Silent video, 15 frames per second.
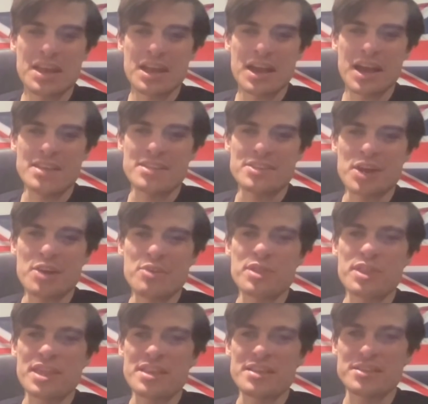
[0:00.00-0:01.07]
I don't
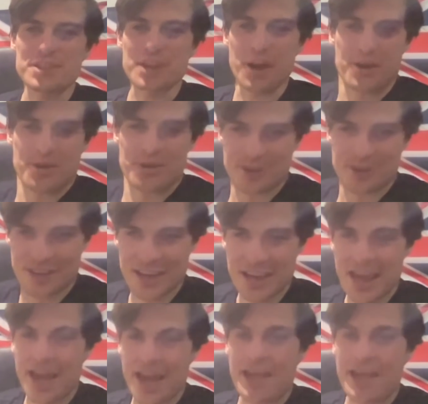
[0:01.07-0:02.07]
think so. I